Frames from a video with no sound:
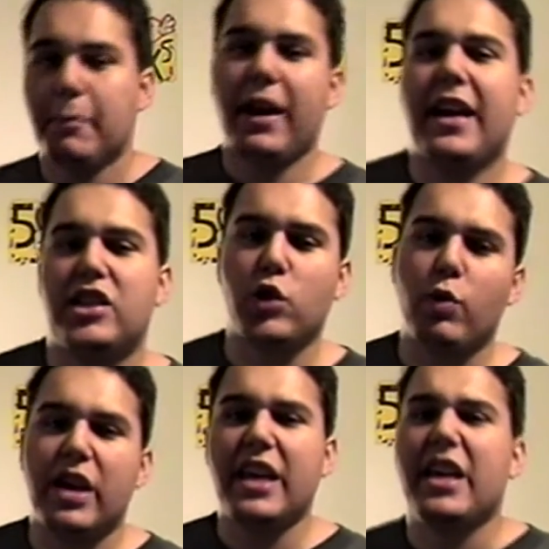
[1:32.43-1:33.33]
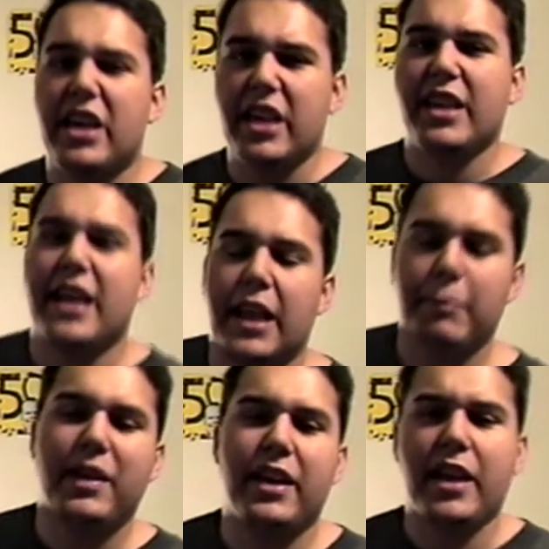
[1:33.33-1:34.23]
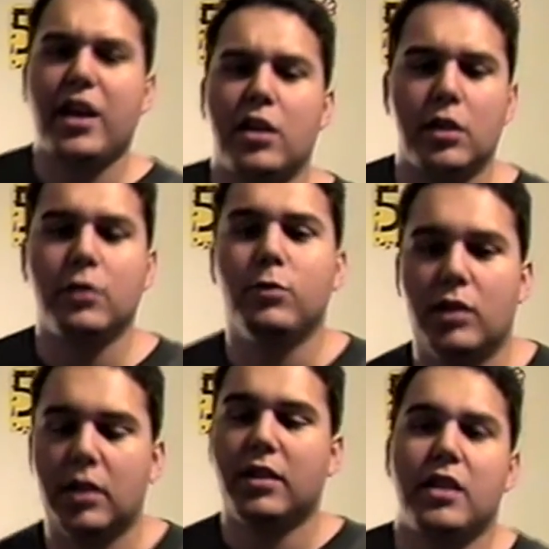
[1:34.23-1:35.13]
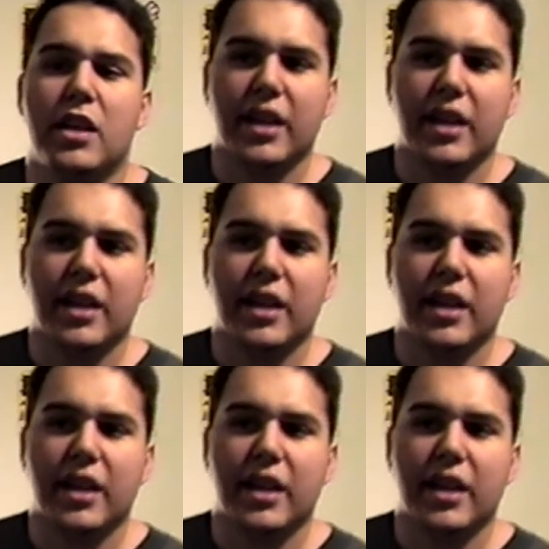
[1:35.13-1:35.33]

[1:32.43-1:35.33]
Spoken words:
My hands are weak and I'm getting older.